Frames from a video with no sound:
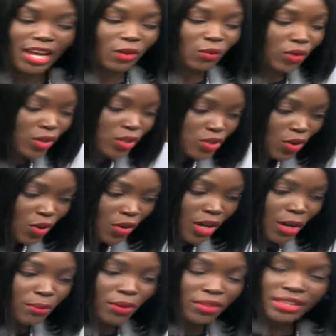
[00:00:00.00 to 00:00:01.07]
And we also
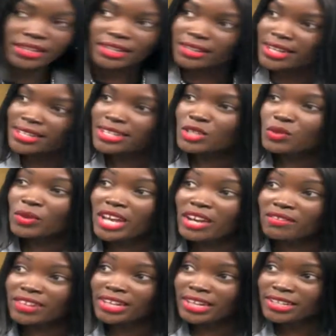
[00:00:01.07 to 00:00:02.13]
call upon the leaders that we
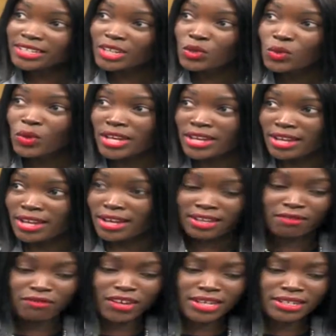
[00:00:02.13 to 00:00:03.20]
have elected who are young.
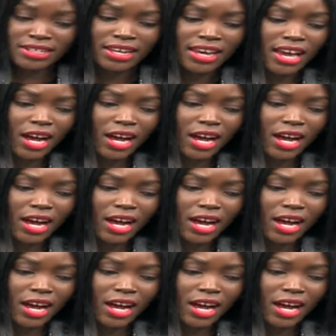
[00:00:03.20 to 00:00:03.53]
In fact,